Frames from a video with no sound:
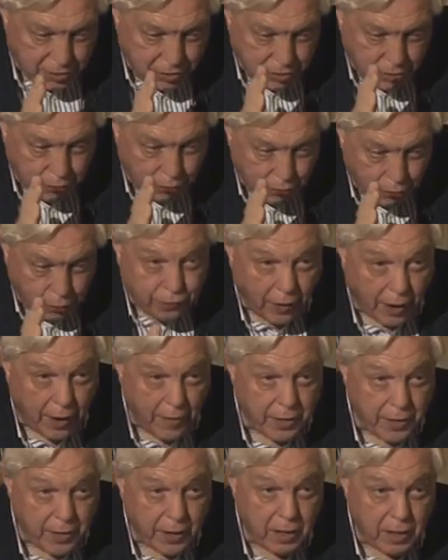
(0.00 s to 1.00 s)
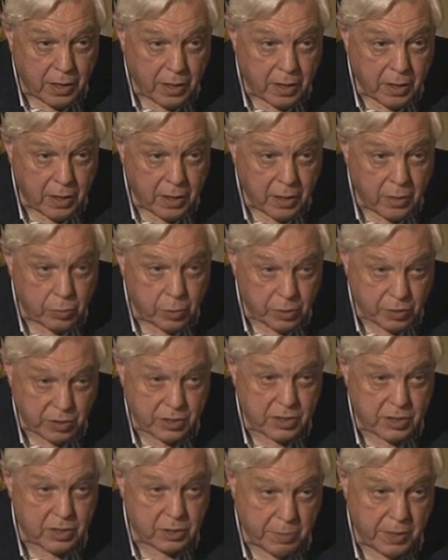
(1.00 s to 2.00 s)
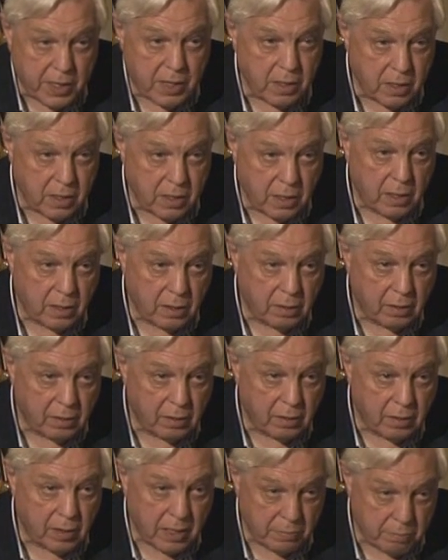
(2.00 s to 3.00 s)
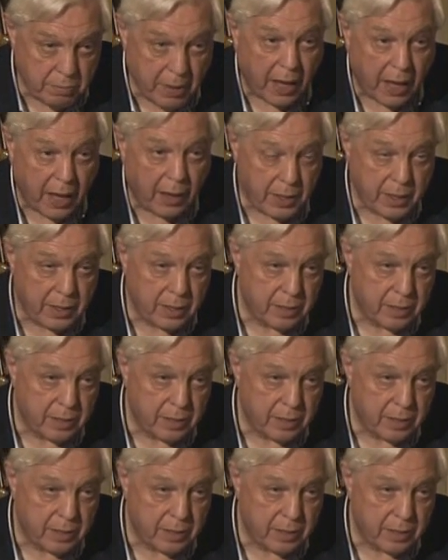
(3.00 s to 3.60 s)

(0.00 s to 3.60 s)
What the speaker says: your father will still be in power.